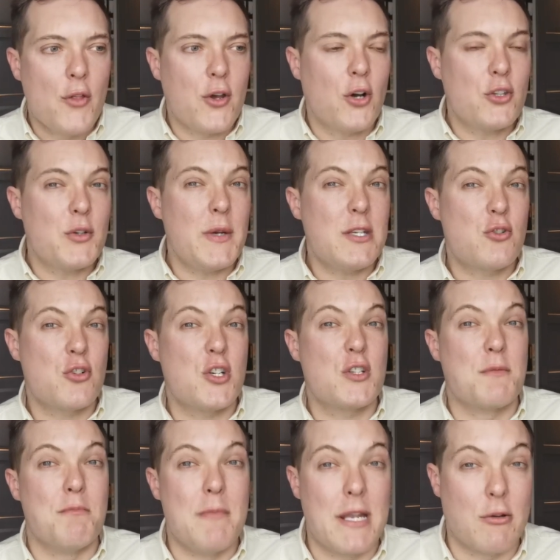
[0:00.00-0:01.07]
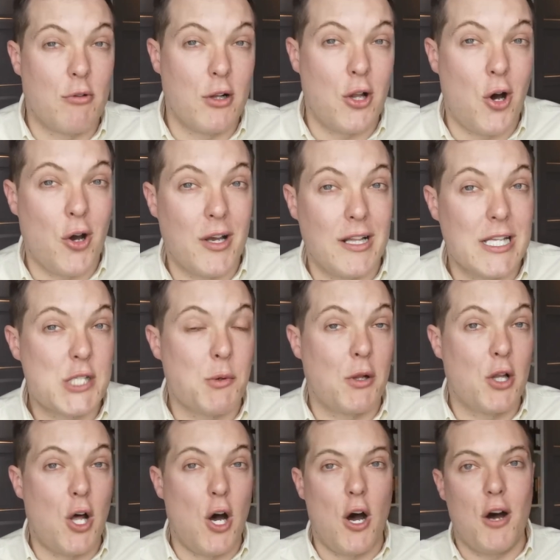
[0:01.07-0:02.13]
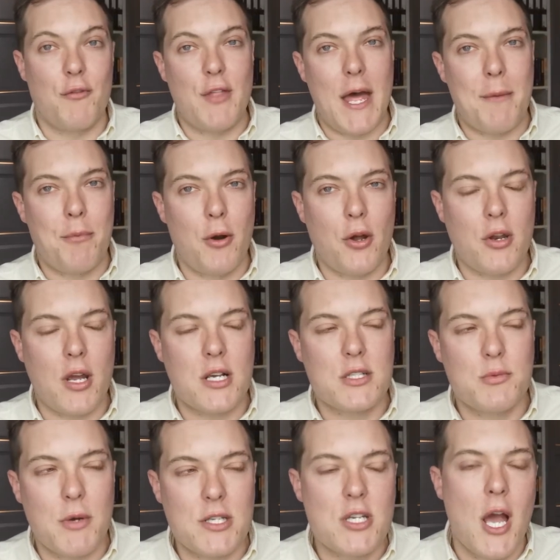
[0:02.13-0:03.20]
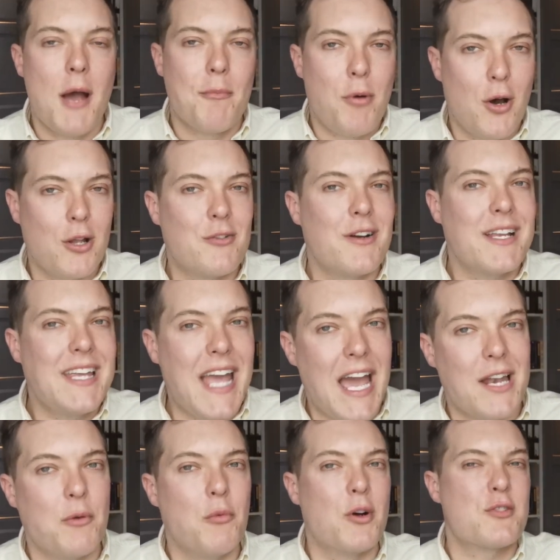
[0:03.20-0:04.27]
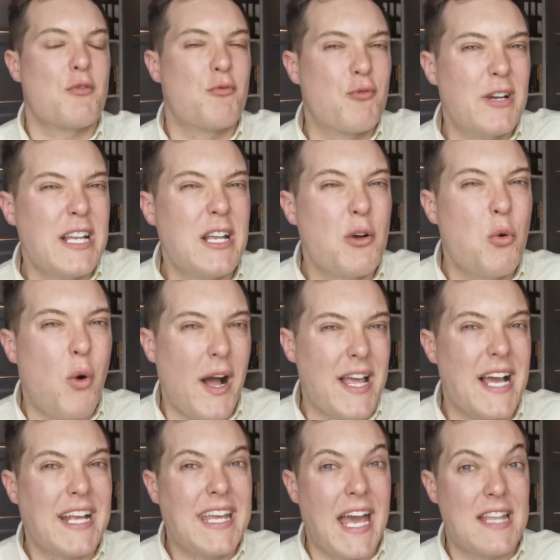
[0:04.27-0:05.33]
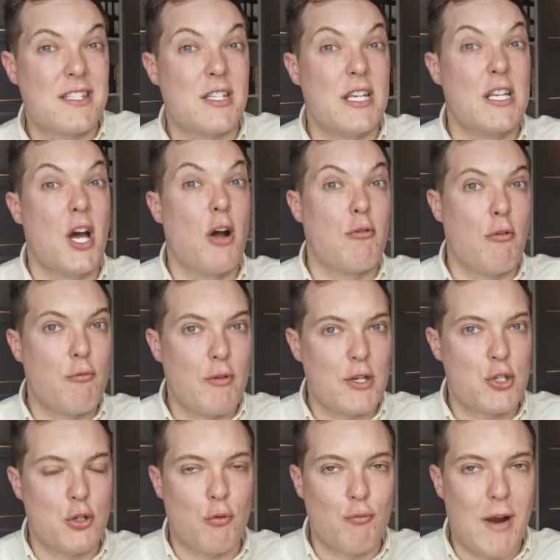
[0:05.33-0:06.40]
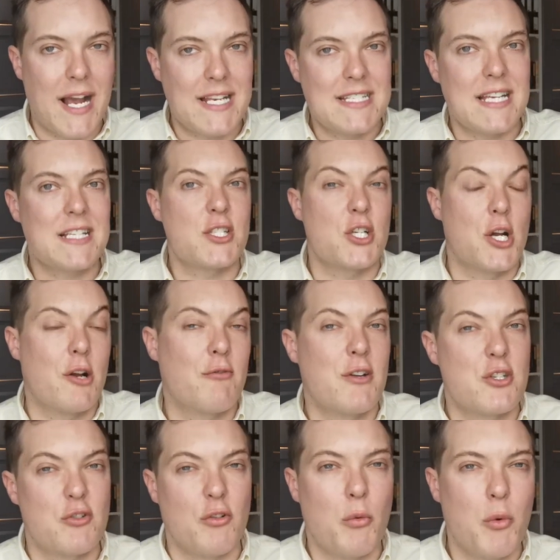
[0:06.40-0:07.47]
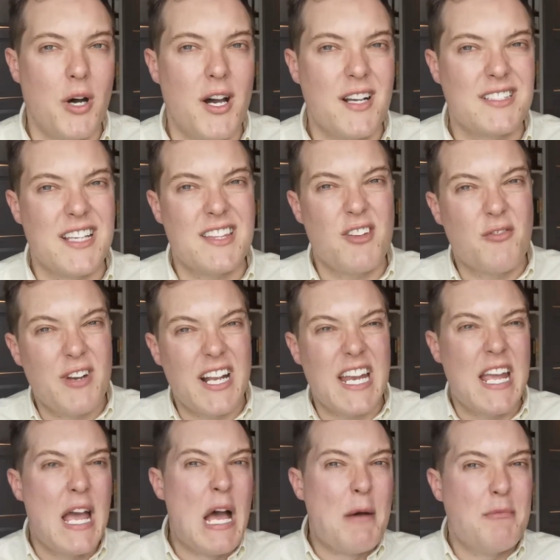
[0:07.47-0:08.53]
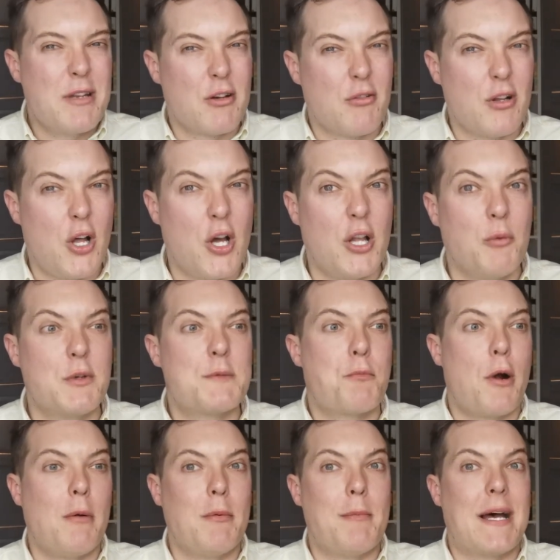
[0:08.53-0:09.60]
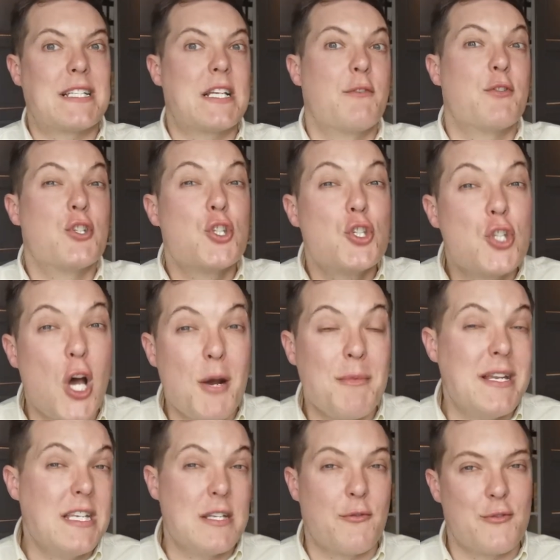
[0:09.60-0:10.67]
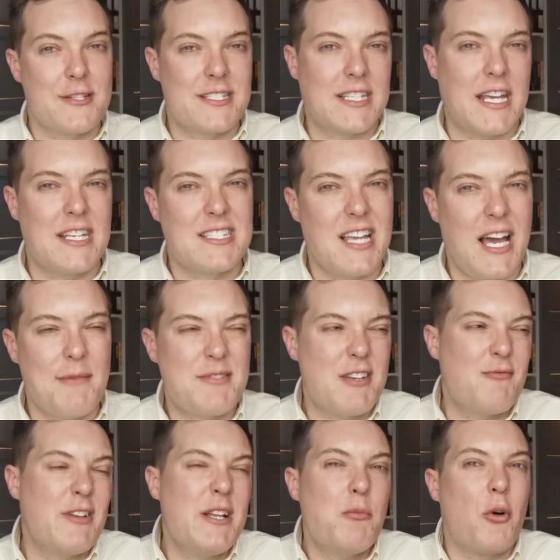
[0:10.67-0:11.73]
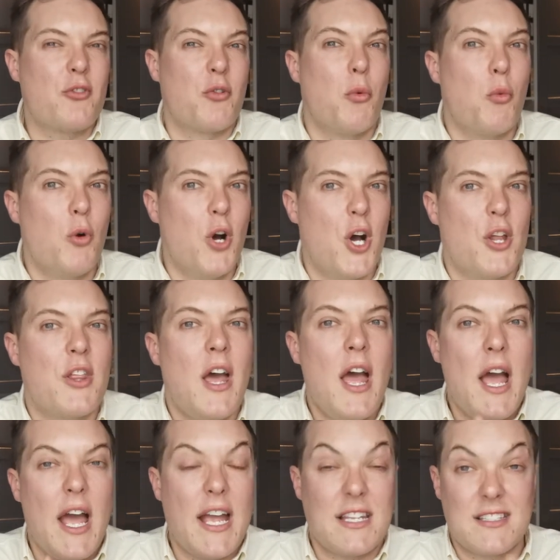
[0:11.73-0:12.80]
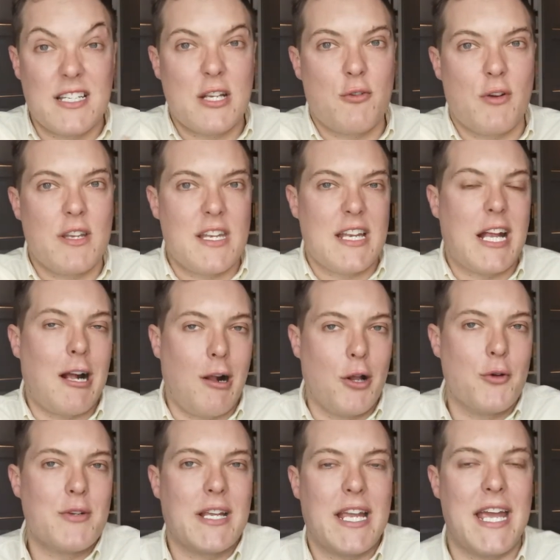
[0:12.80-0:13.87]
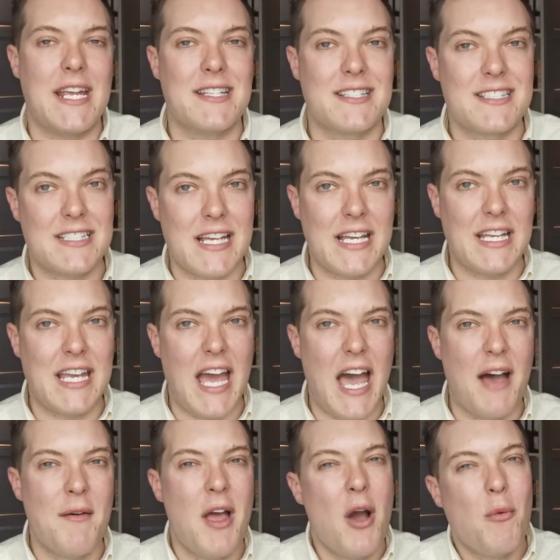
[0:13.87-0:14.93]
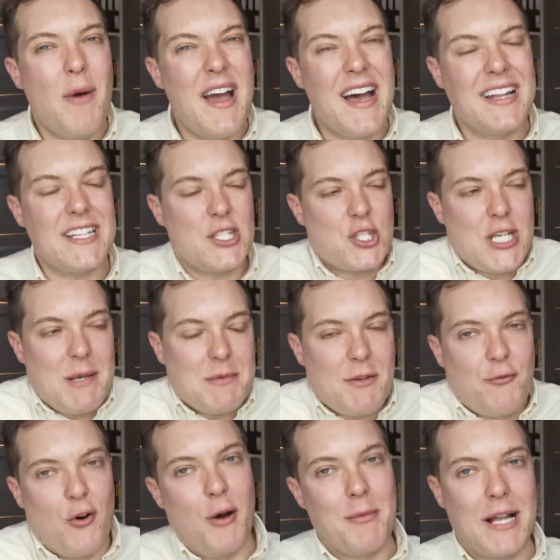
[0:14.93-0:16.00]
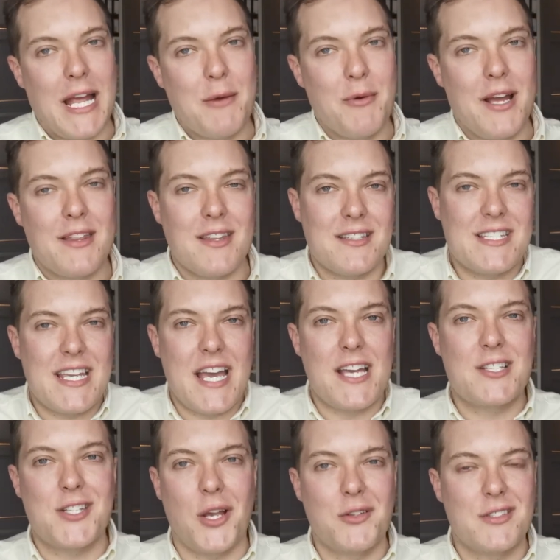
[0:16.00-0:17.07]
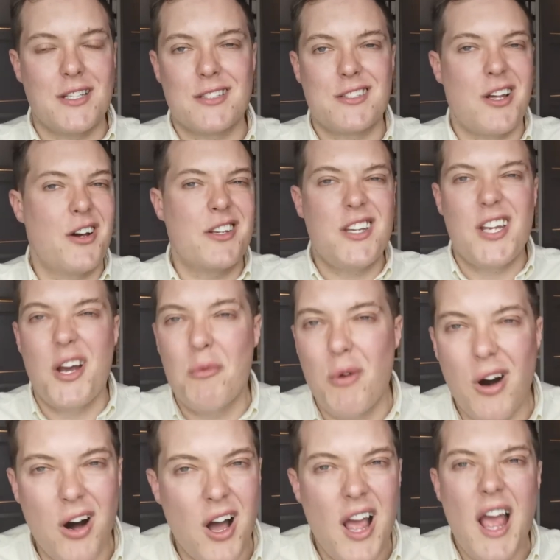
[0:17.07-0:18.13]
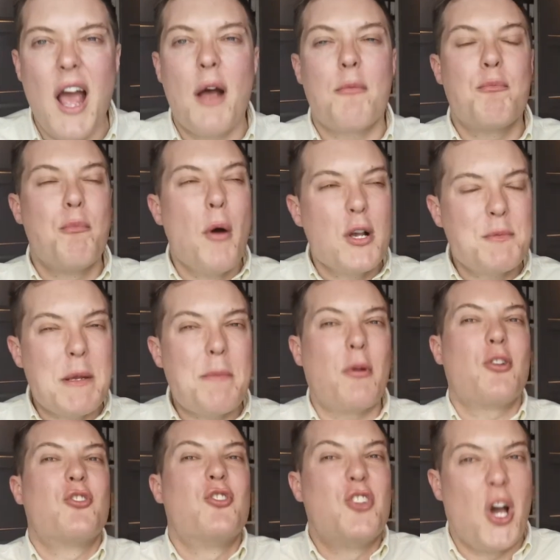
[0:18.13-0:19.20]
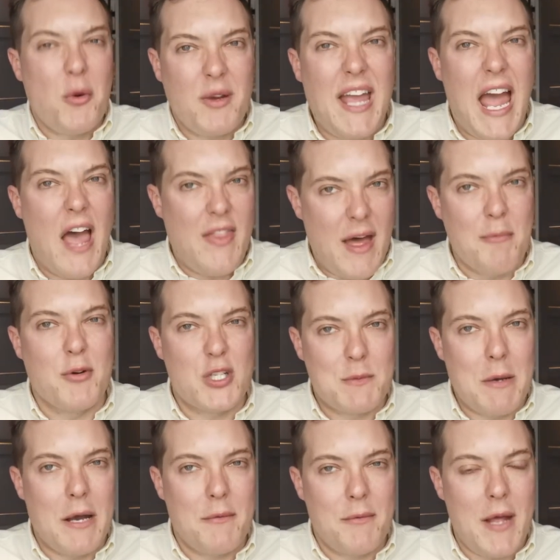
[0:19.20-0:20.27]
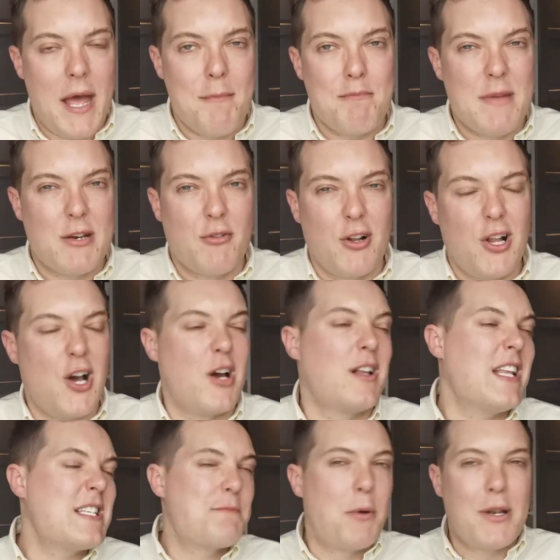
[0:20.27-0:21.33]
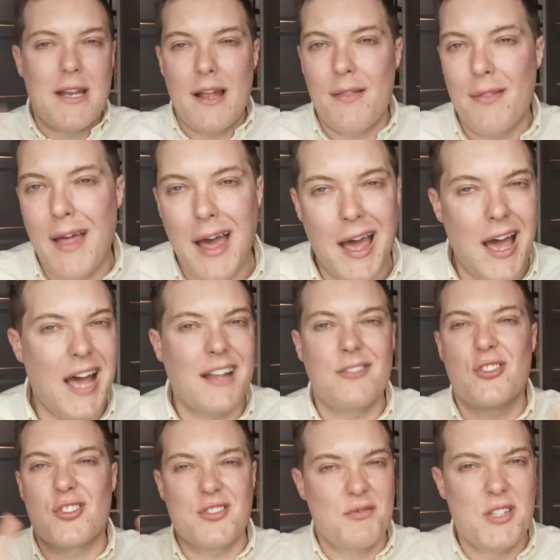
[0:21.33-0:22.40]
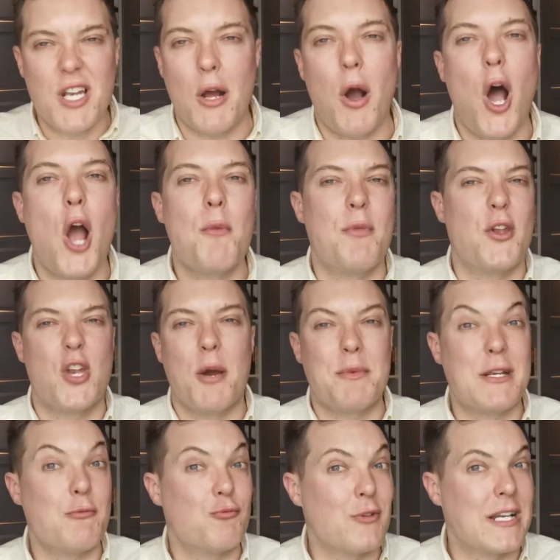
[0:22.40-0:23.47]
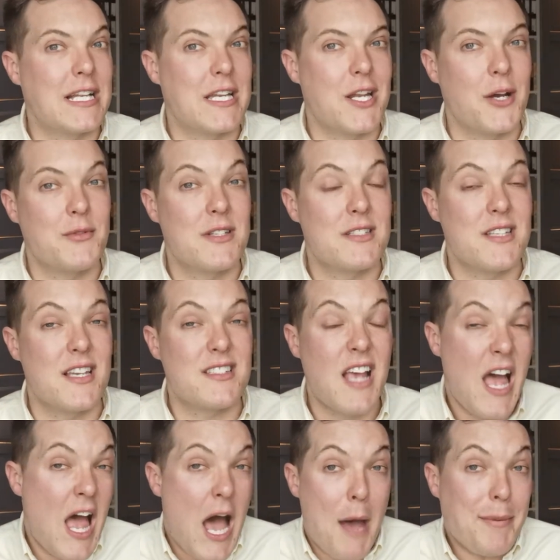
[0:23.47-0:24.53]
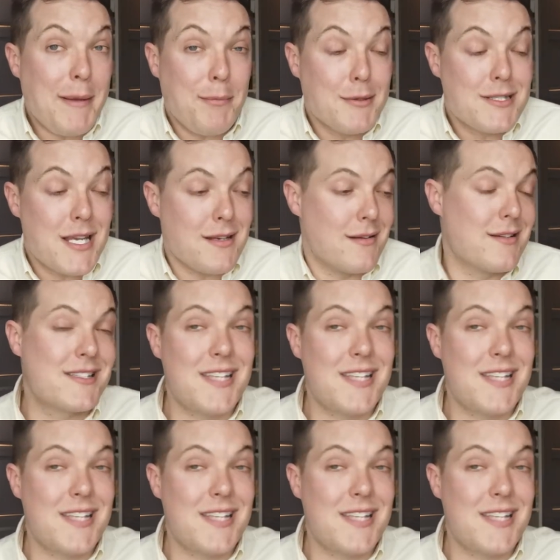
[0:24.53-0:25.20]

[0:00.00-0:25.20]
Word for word: They also introduced mineral oil into a lot of their products, which Paula again was really quite against in her original writings and her original work, said that really mineral oil was problematic for so many different skin types, it really wasn't worth as an ingredient including in skincare. Well, it's cheap to formulate with, and TA Associates thought, you know what, most people don't care that much about uh, mineral oil, let's put it in there and just, you know, hope that nobody really notices. And people didn't.